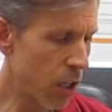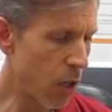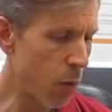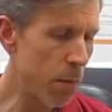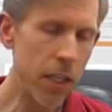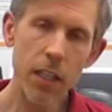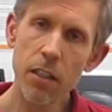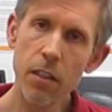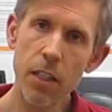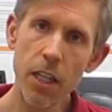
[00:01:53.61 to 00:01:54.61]
Go
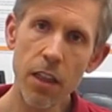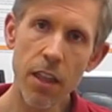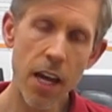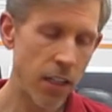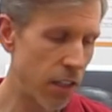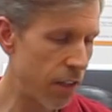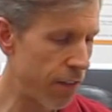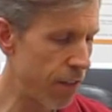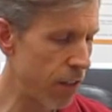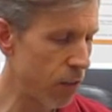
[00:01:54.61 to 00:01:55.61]
beneath that to the
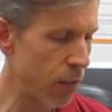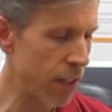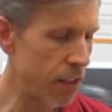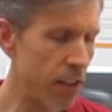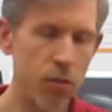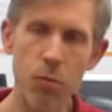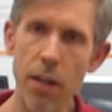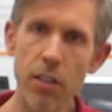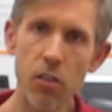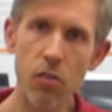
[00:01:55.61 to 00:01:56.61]
field that says
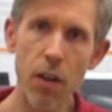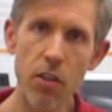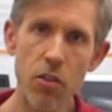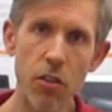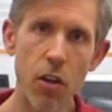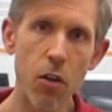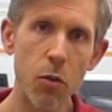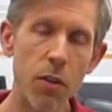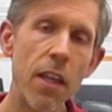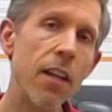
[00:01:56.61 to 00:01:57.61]
registration code.